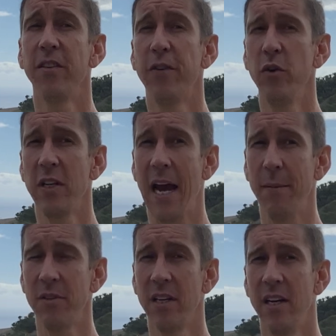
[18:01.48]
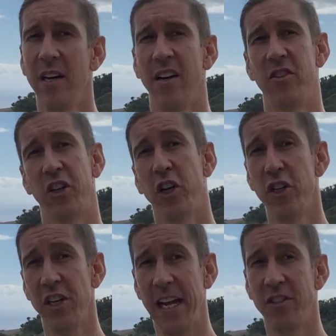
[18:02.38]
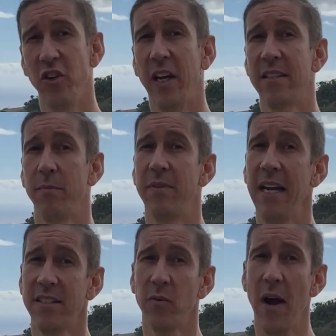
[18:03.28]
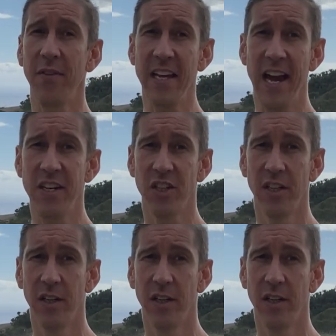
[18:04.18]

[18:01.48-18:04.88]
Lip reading: a few times, there's a good chance you'll get some dents around the edge.